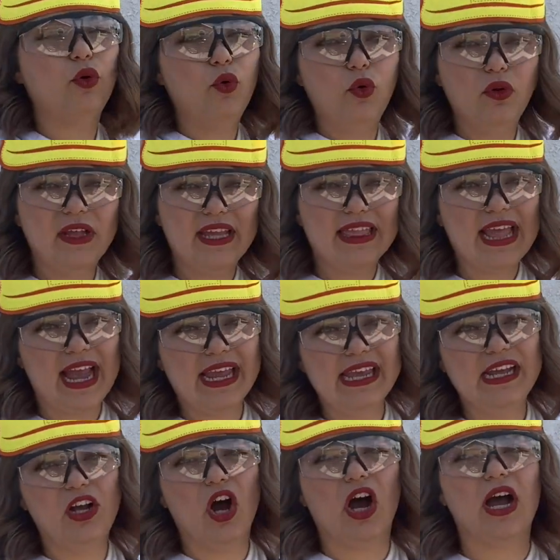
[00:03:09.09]
coolant that
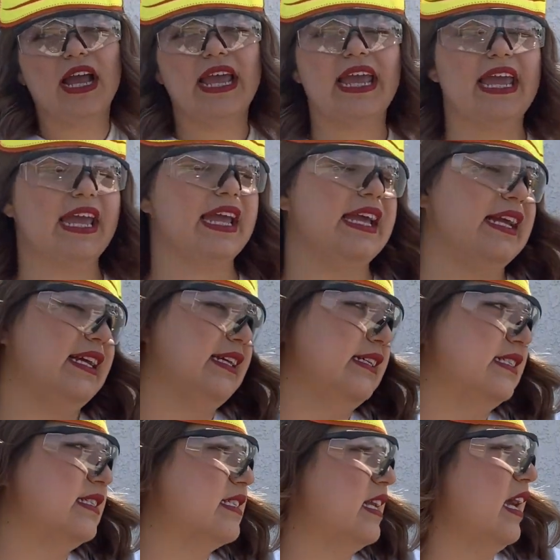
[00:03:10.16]
he got
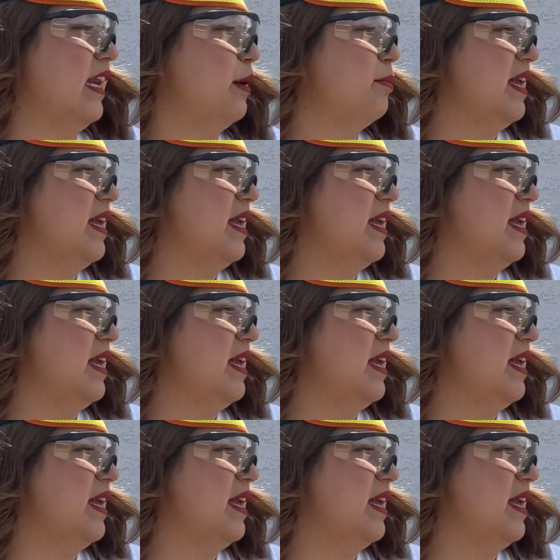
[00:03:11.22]
is gonna